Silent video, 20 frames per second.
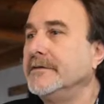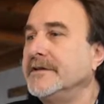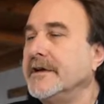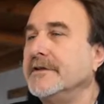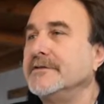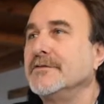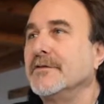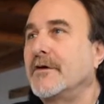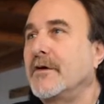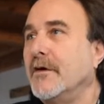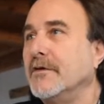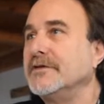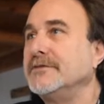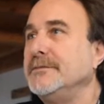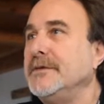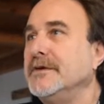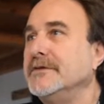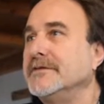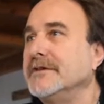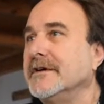Central Coast
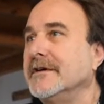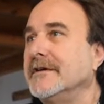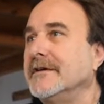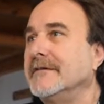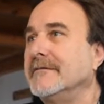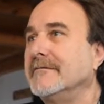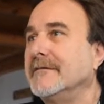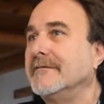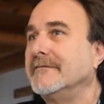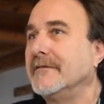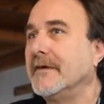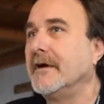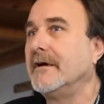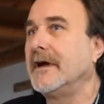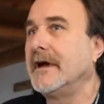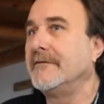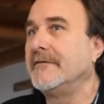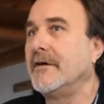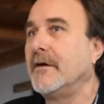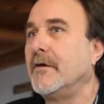Music.
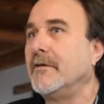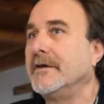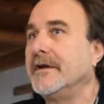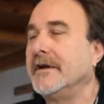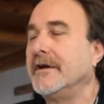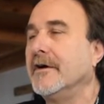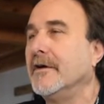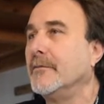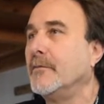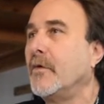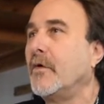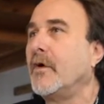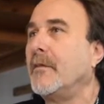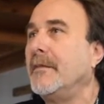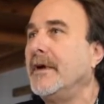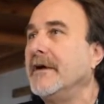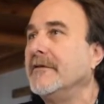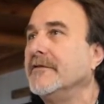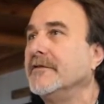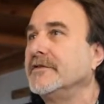I've owned it here in Morro
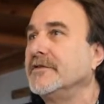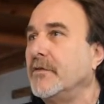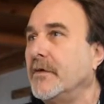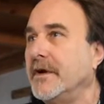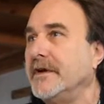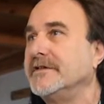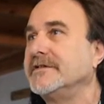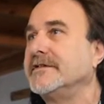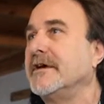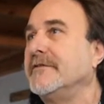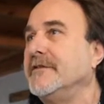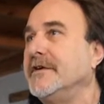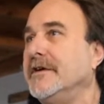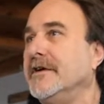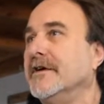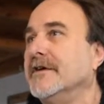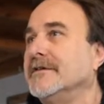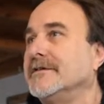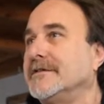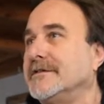Bay for 27
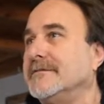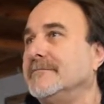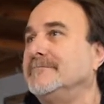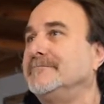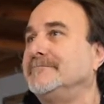years.